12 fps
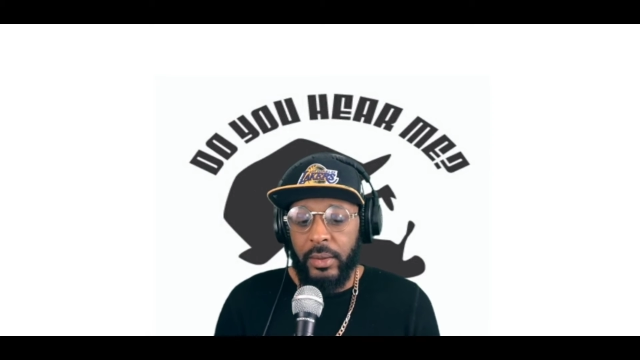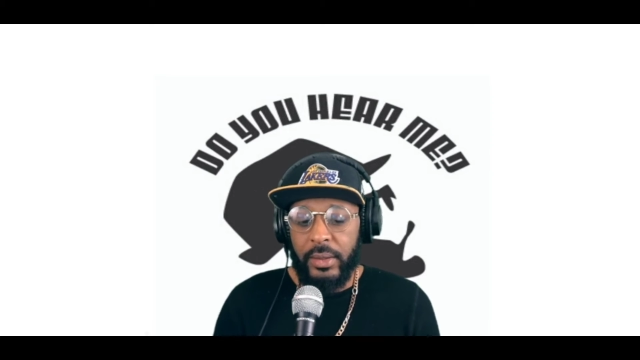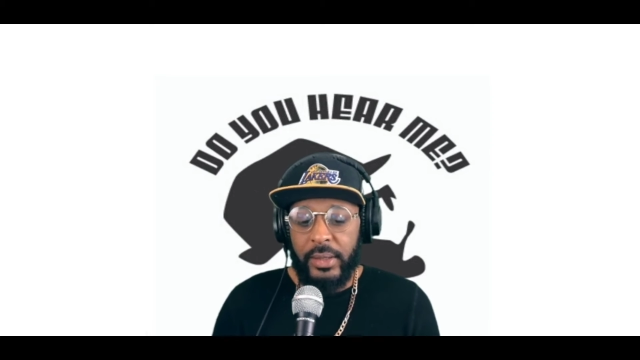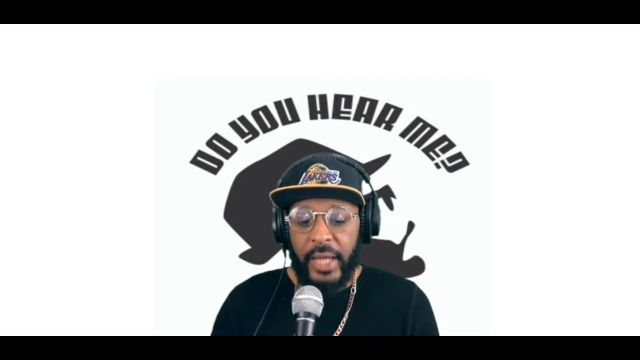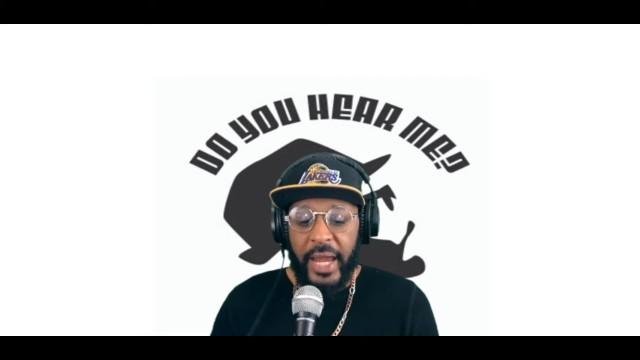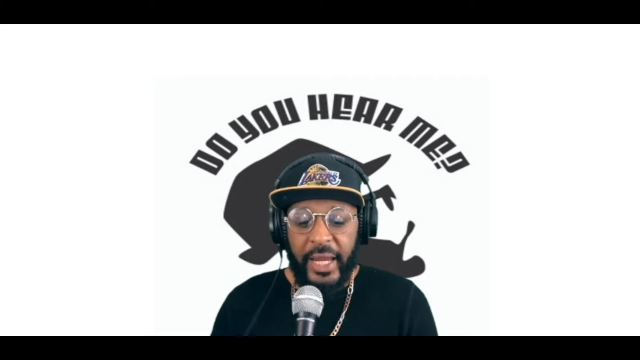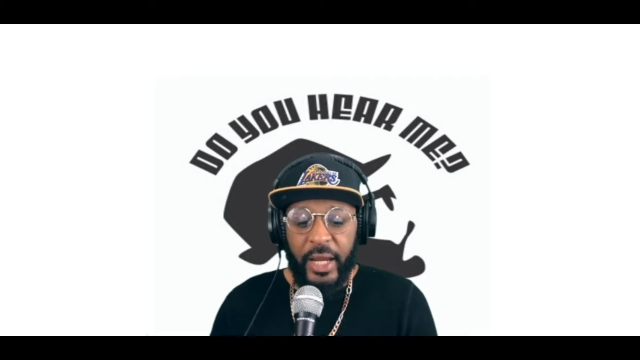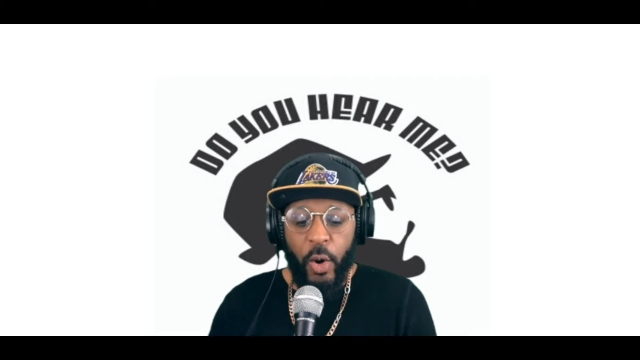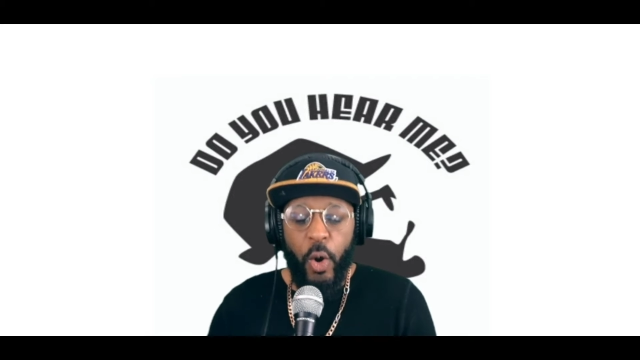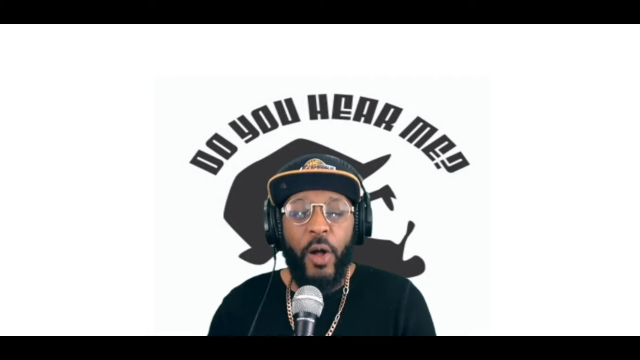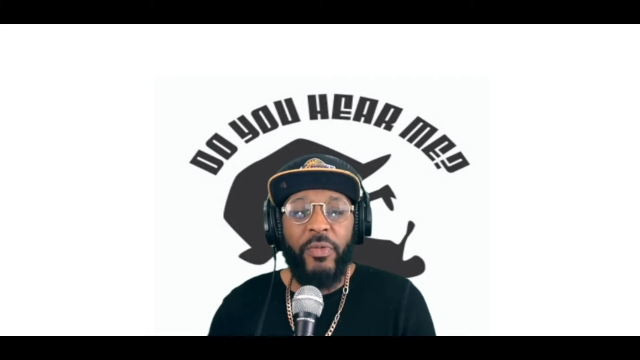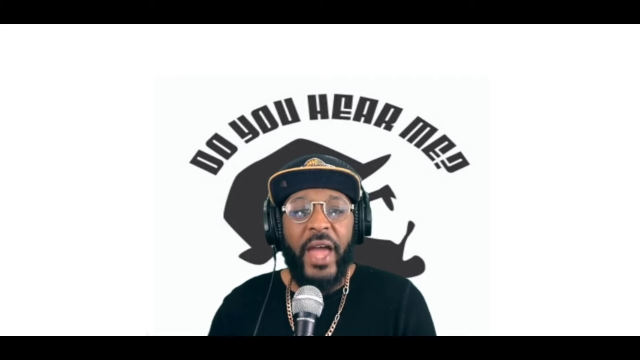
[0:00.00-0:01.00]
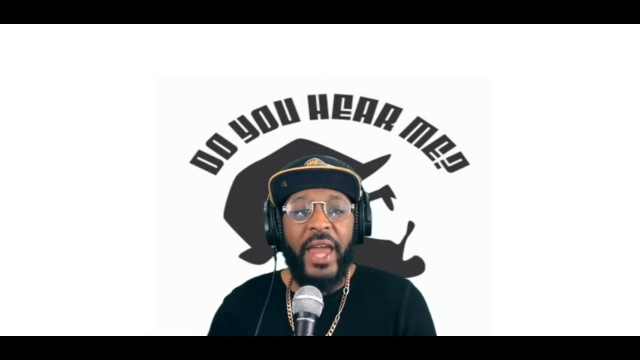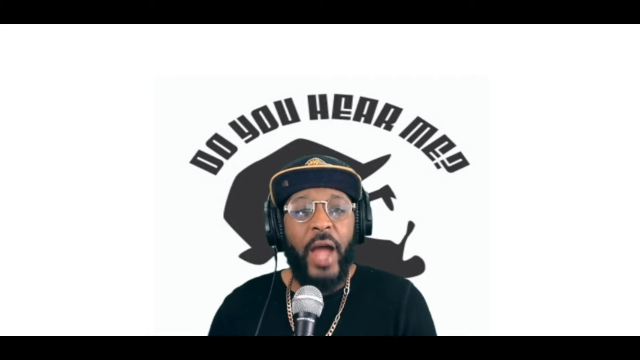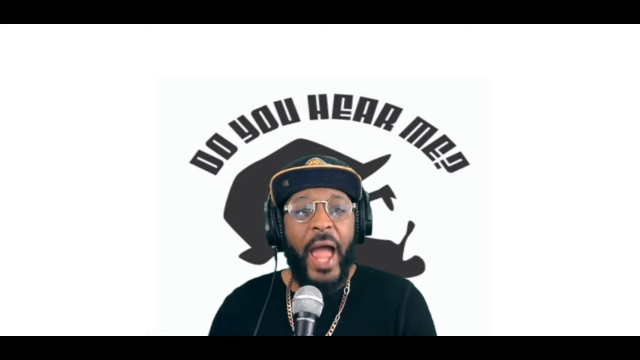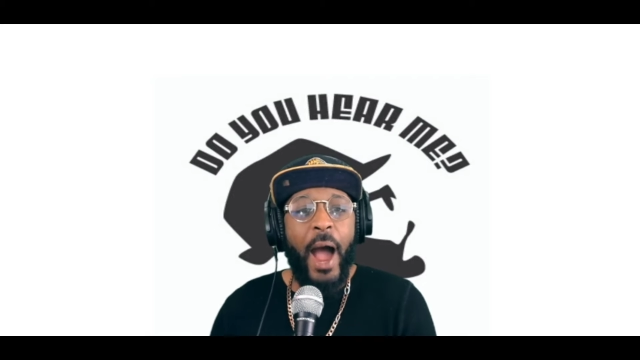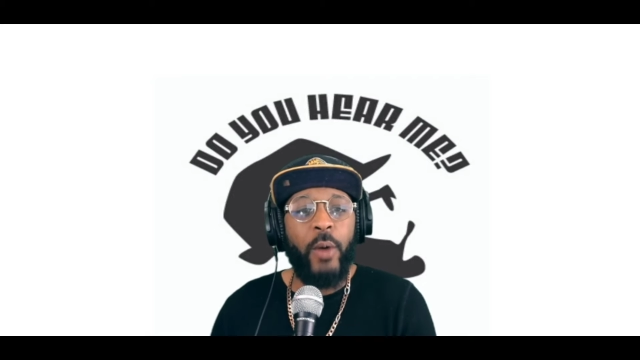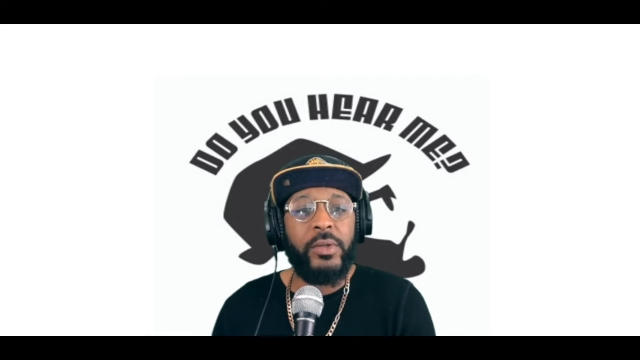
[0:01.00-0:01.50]
taking on that
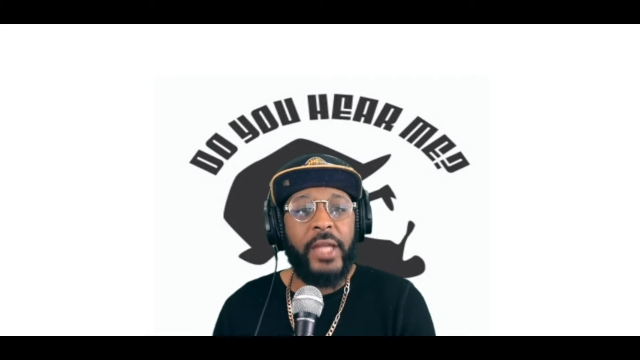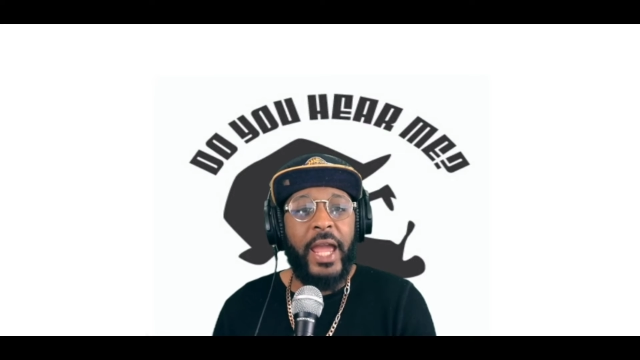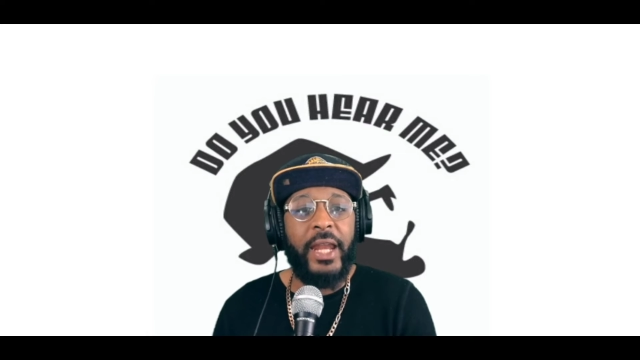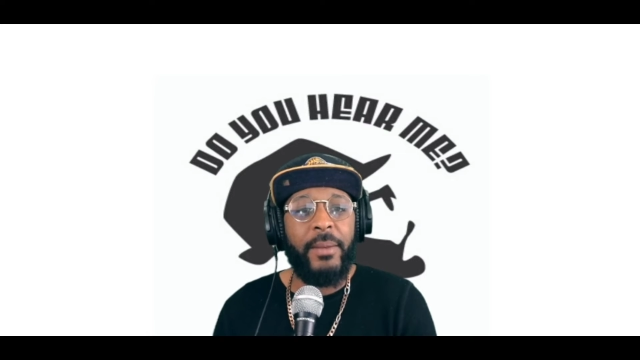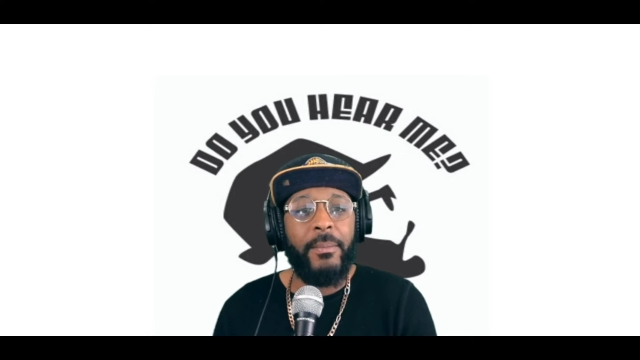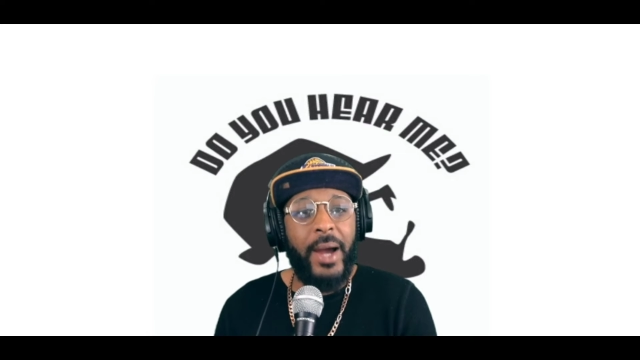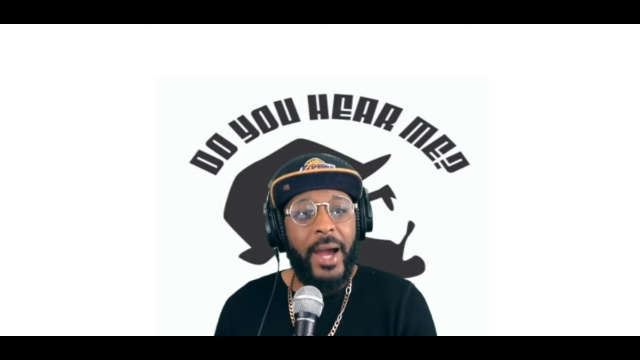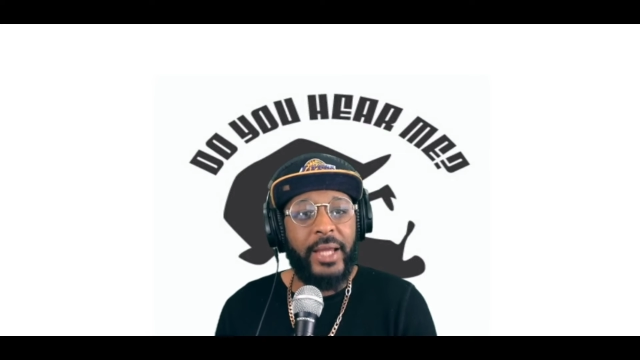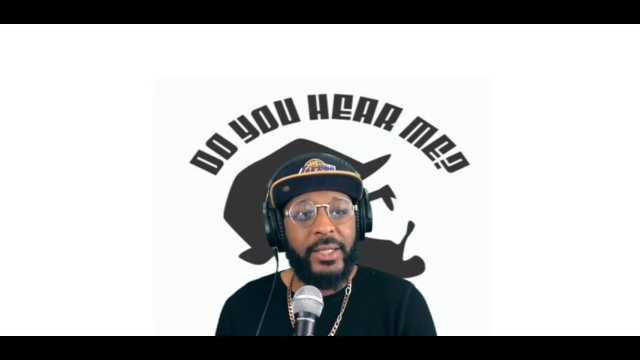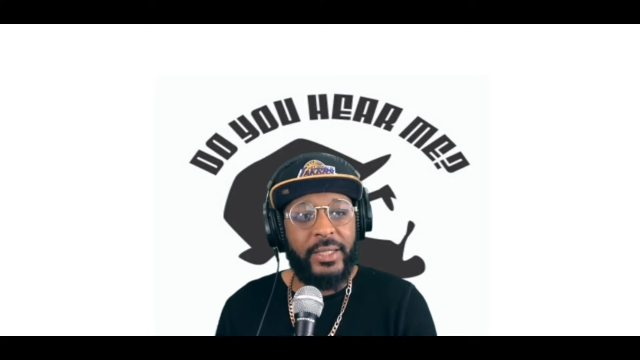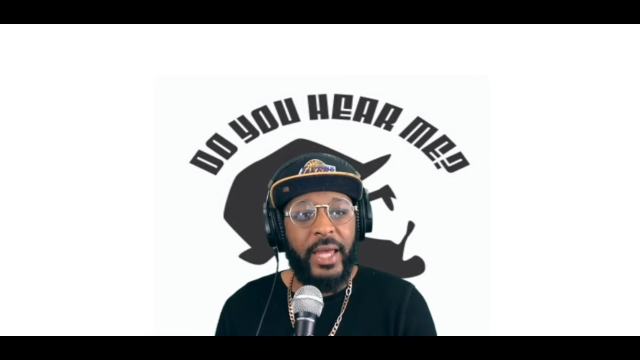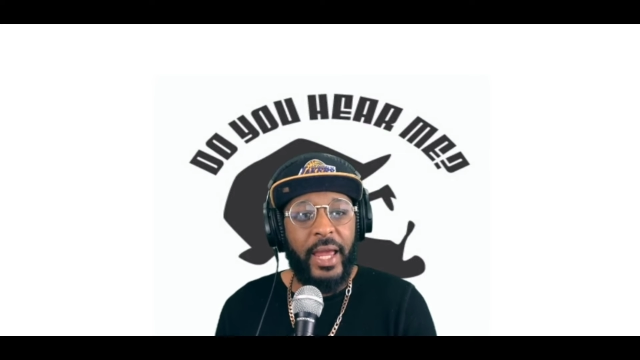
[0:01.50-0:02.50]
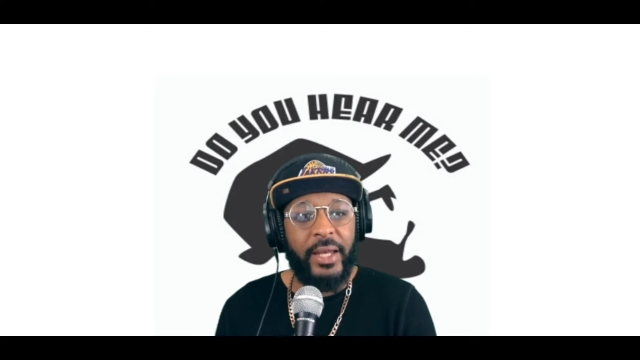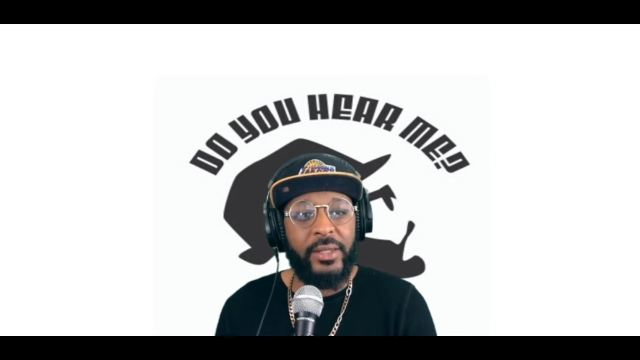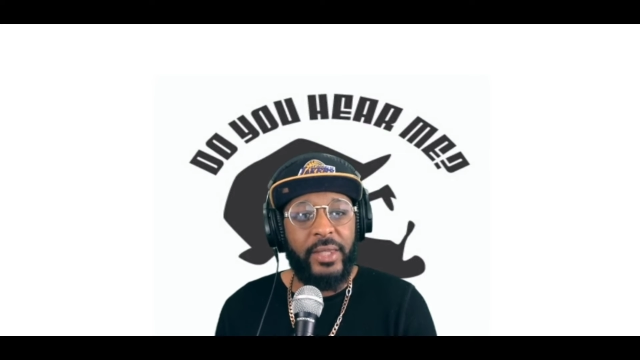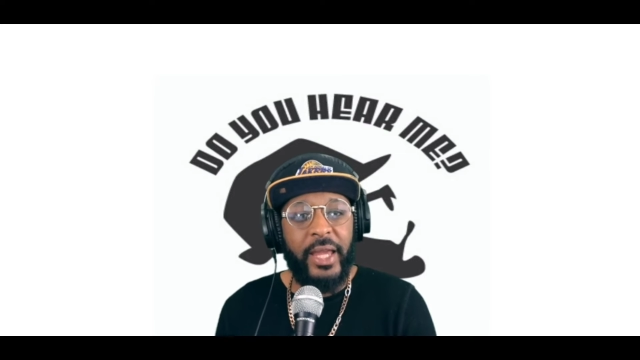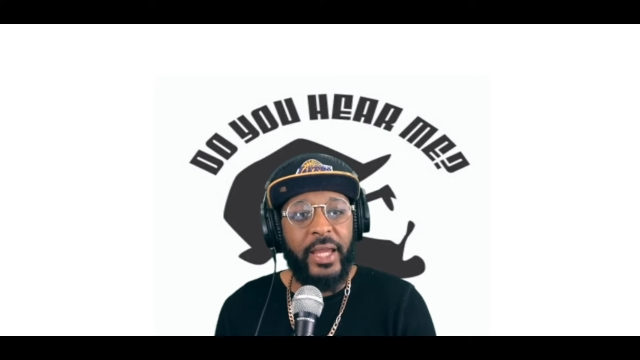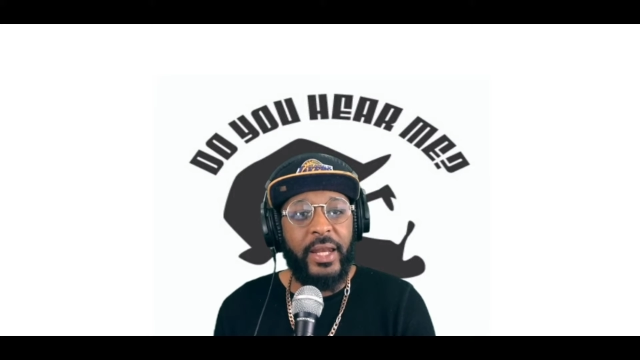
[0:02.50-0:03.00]
outdated mindset and
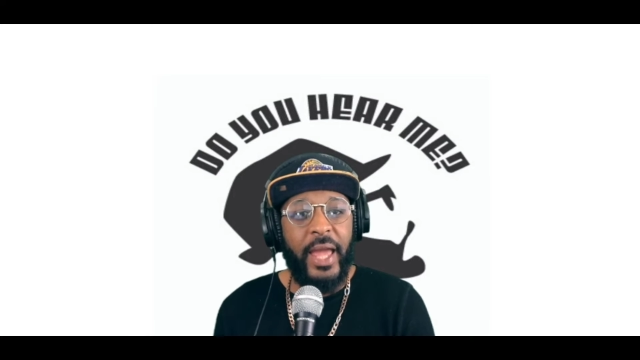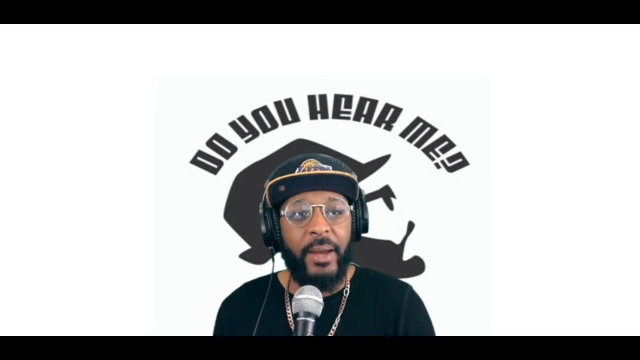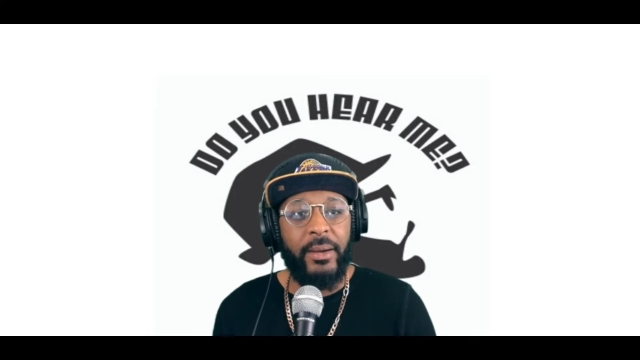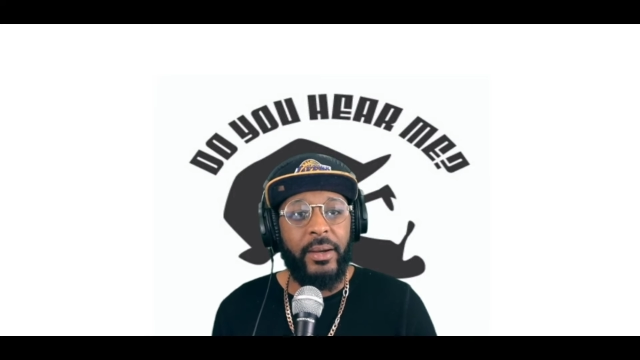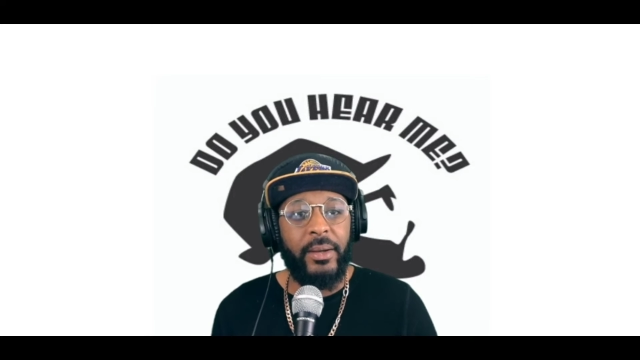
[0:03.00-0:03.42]
thinking that